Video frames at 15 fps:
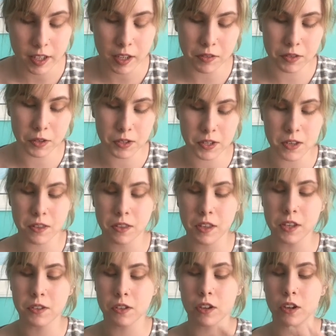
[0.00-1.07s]
Even though
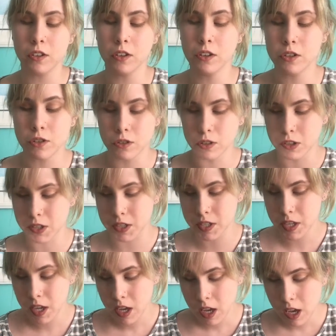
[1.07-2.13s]
these are all neutrals.
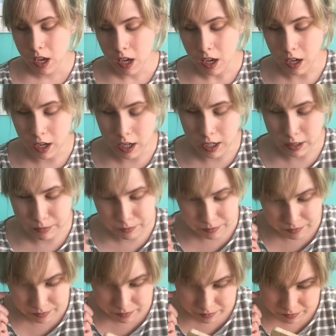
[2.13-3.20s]
Although
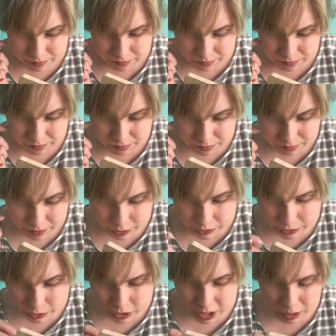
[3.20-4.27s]

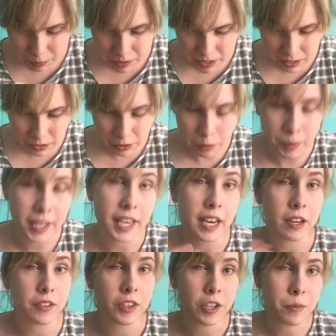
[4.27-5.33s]
Jammin's a little bit
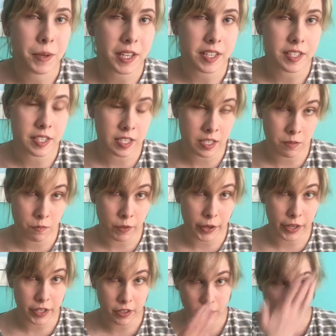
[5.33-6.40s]
out there because it's
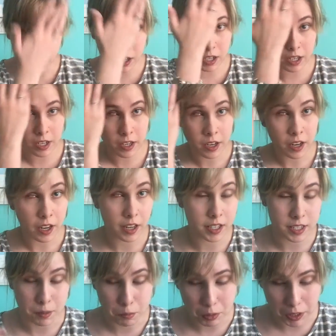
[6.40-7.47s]
very dark and
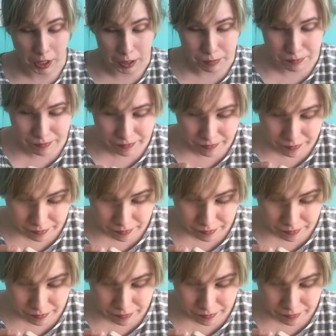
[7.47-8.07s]
it's a plum.